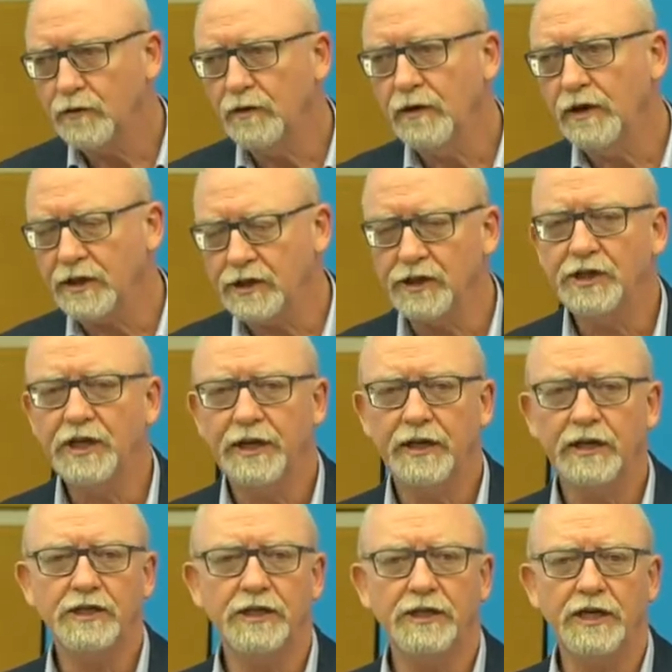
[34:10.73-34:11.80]
I say,
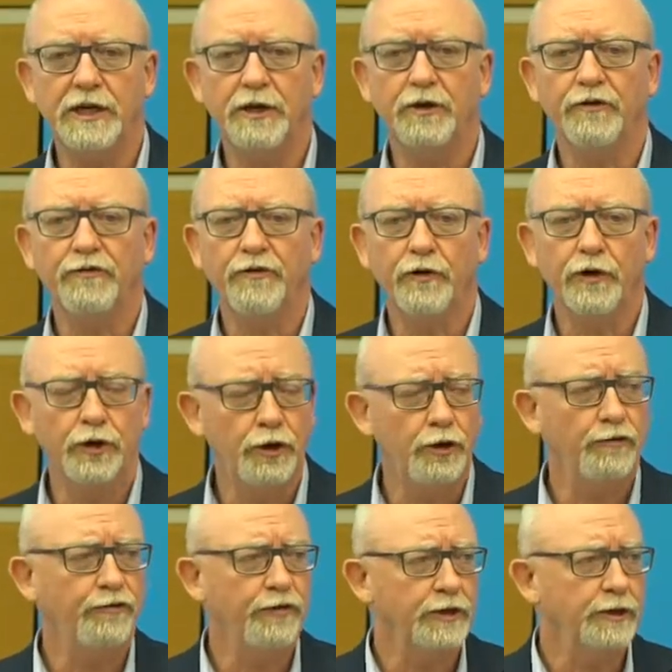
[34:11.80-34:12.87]
this is either for a new
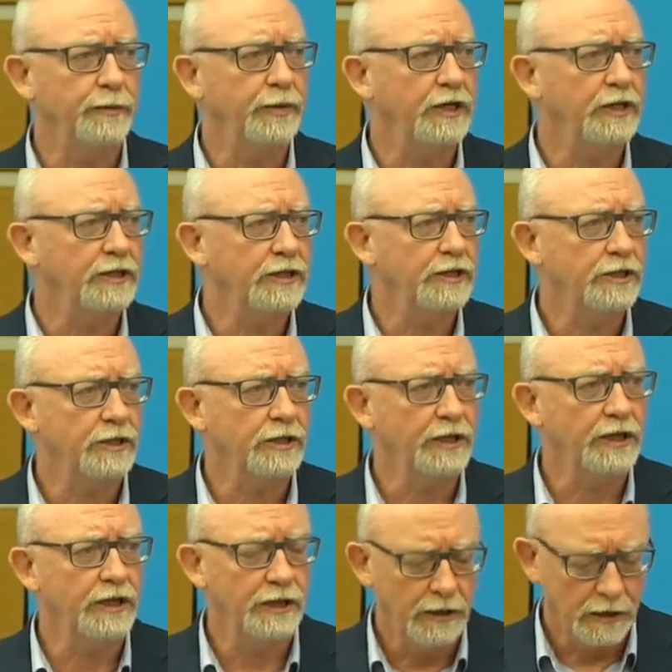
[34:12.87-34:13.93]
feasibility
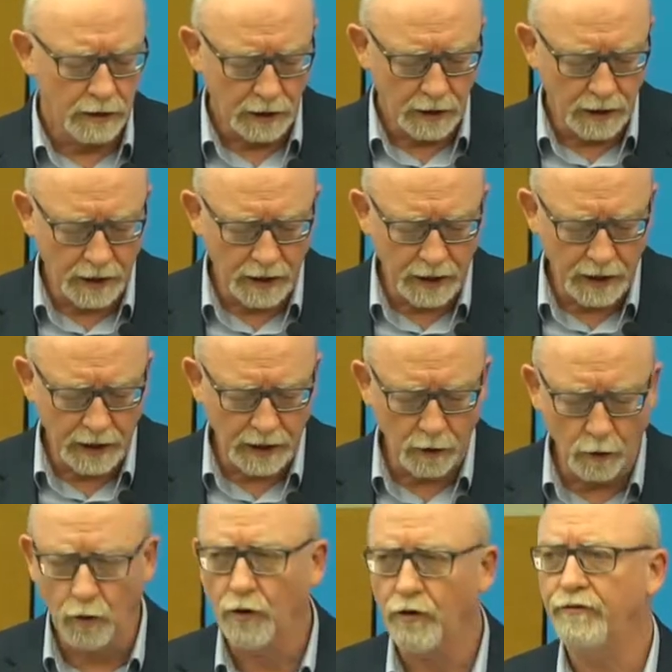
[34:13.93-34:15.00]
study
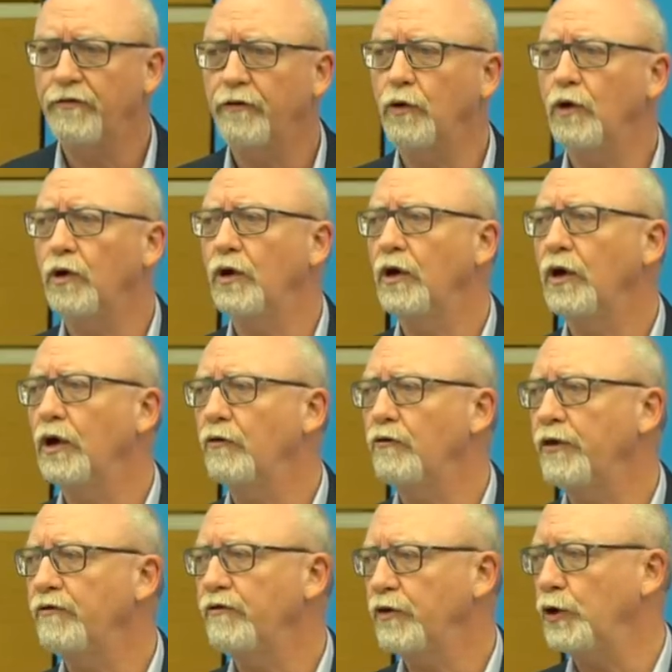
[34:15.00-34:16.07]
or for
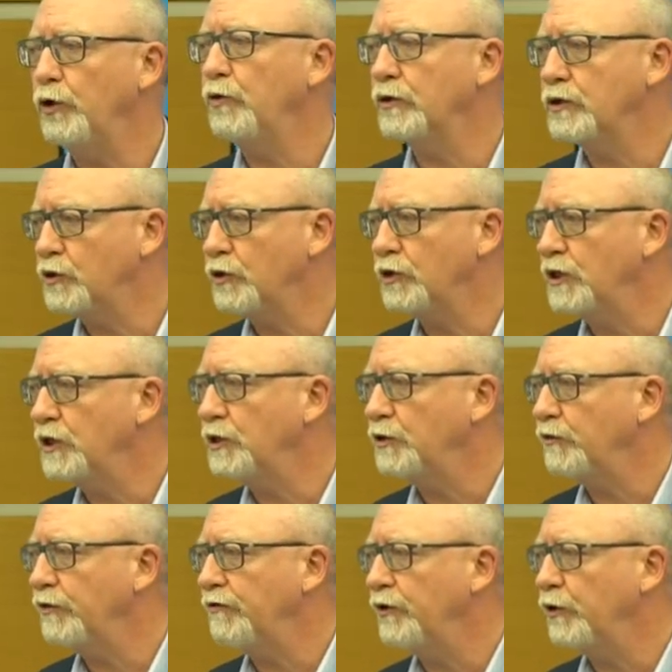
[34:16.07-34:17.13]
a strategic
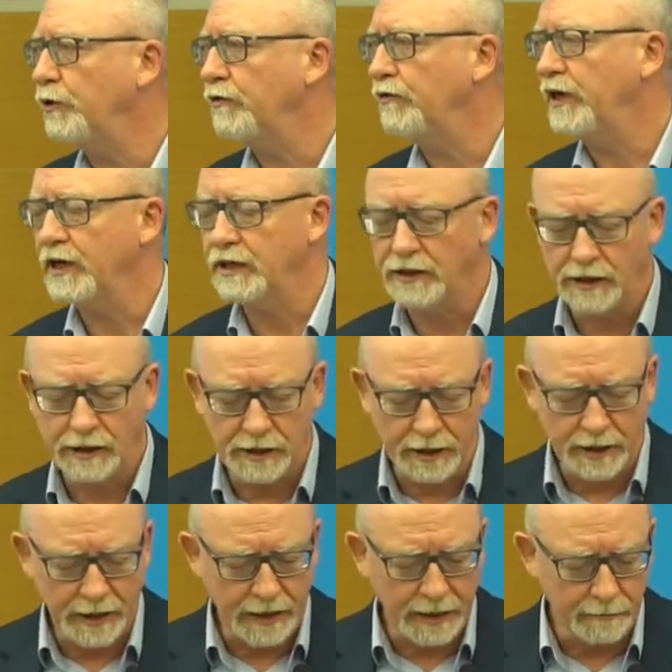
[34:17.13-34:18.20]
review of an existing
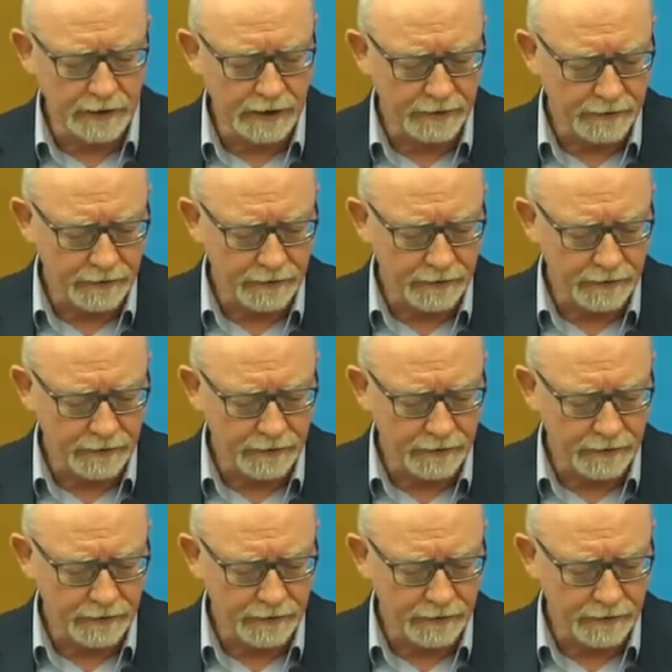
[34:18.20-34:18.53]
captive.